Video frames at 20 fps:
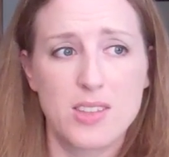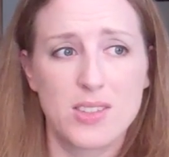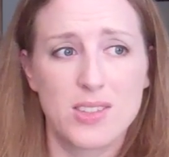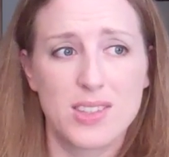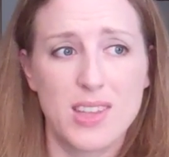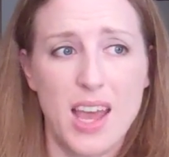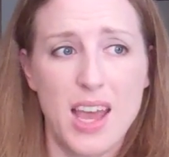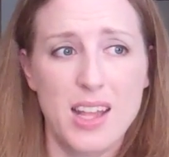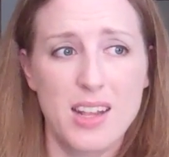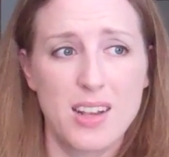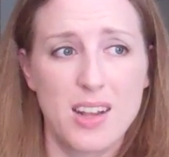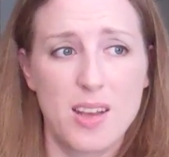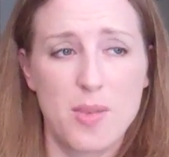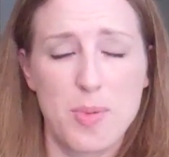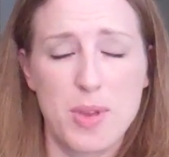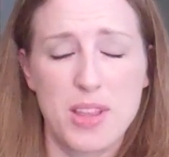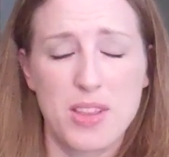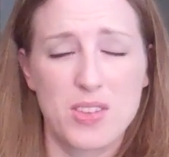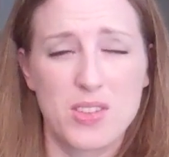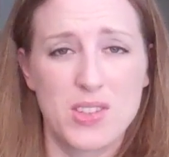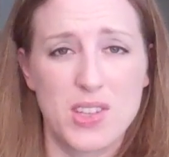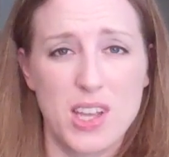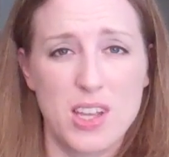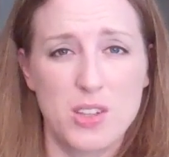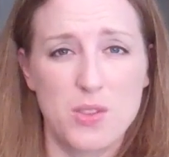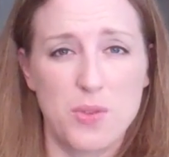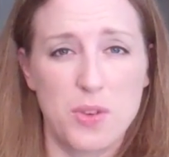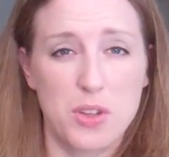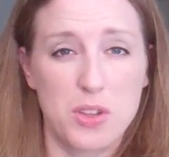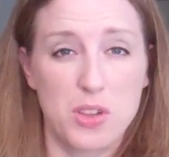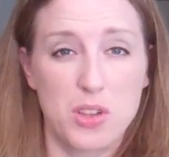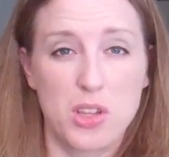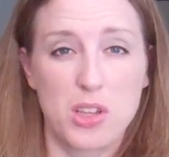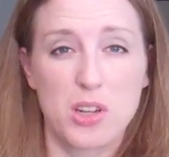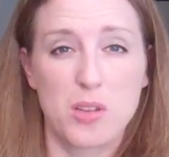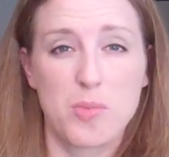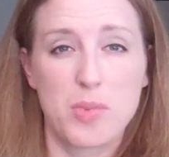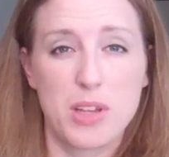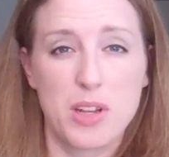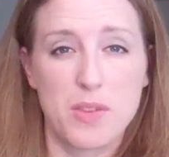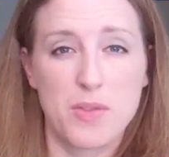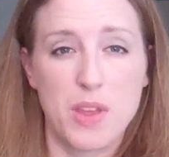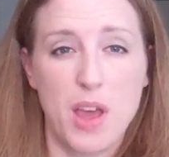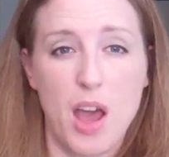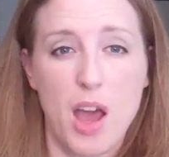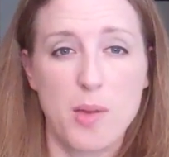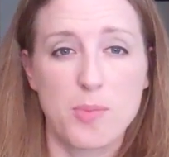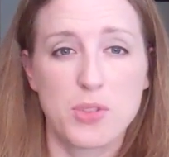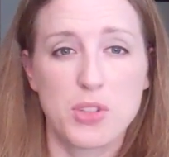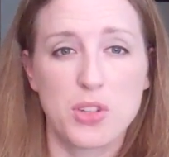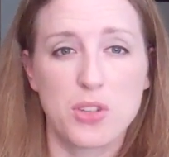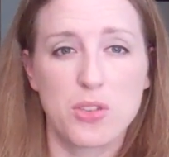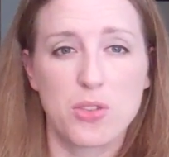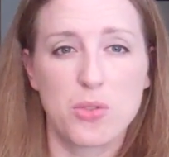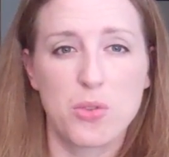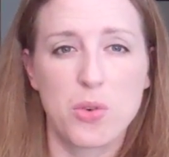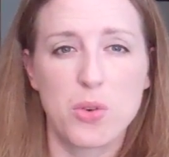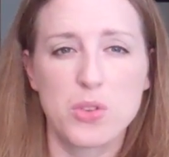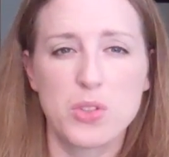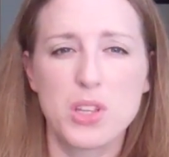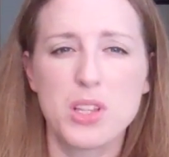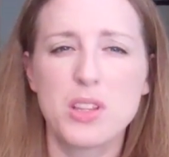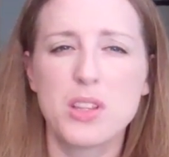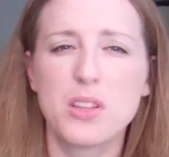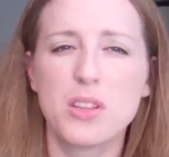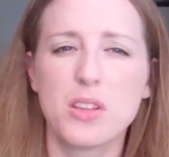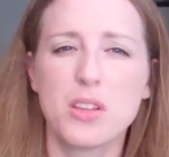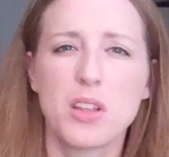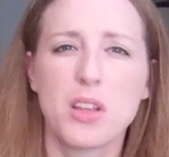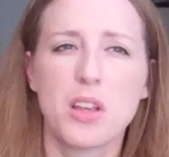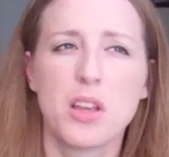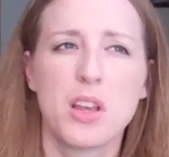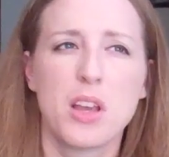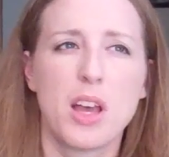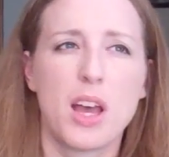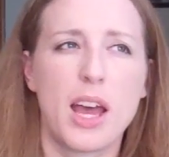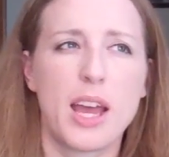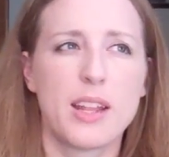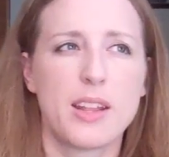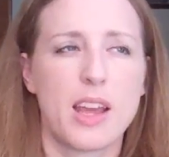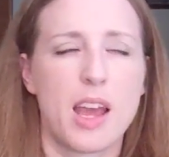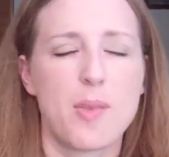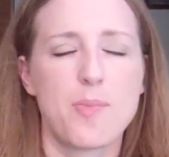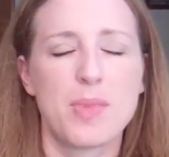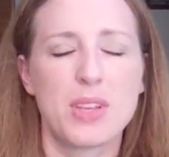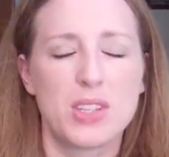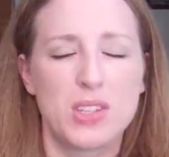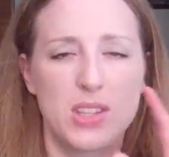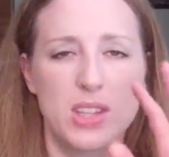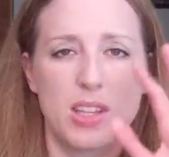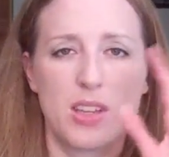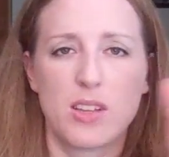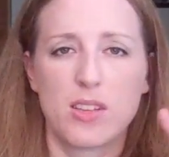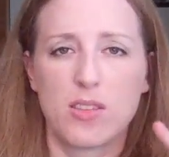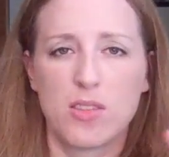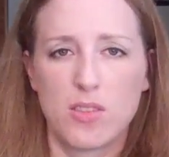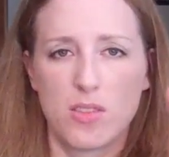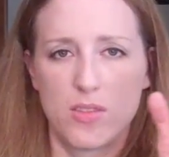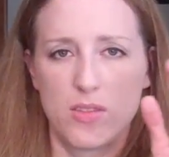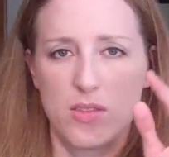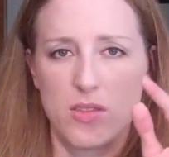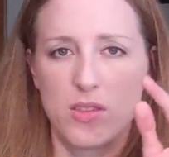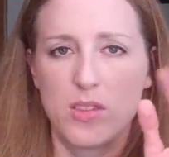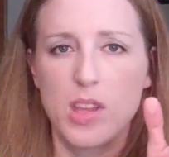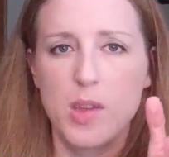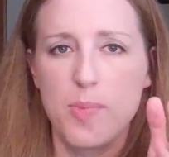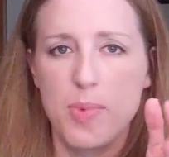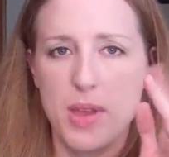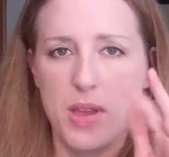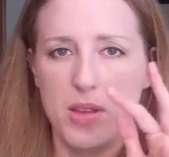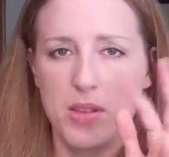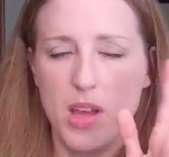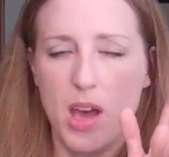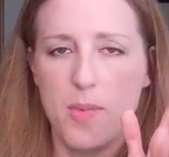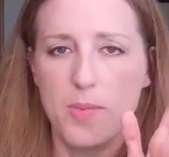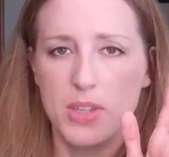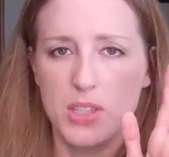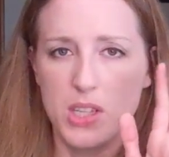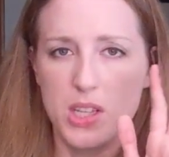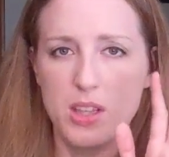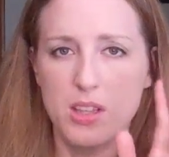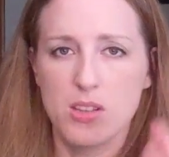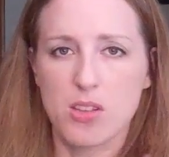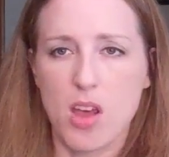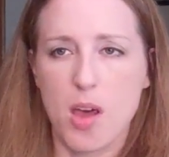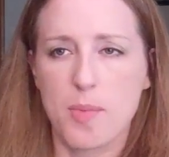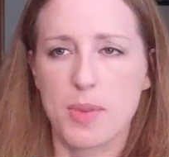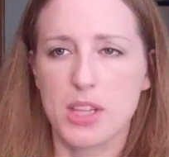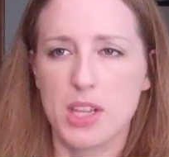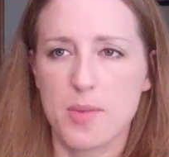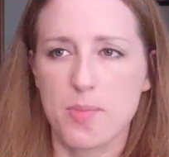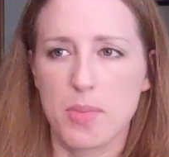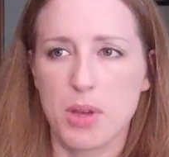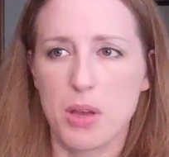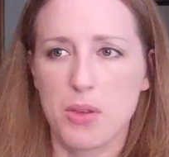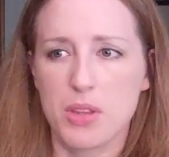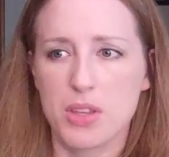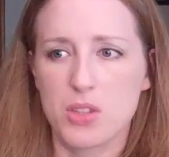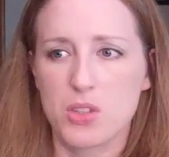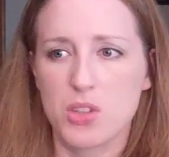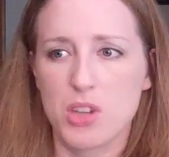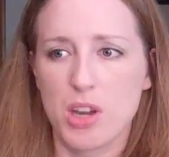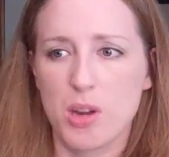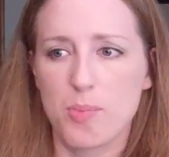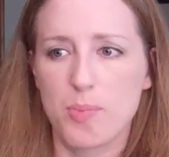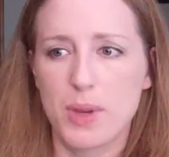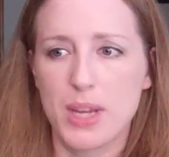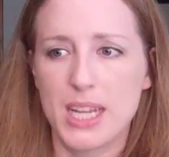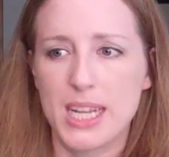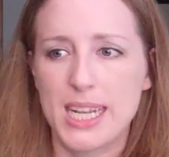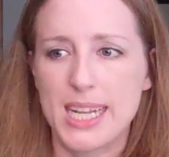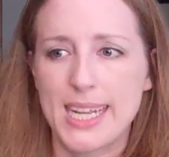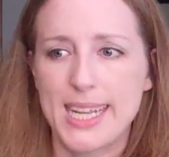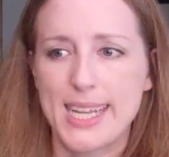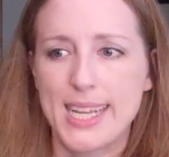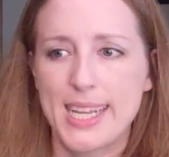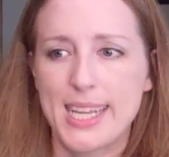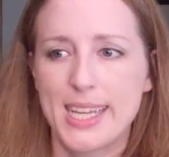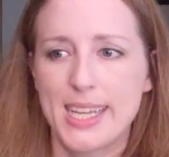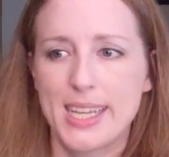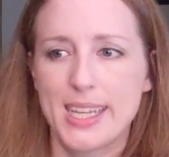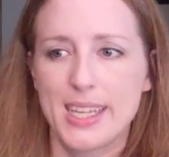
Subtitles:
I sat up in the stands for a little bit of the obstacle course, and I missed the leaping llamas and the llama limbo this year, but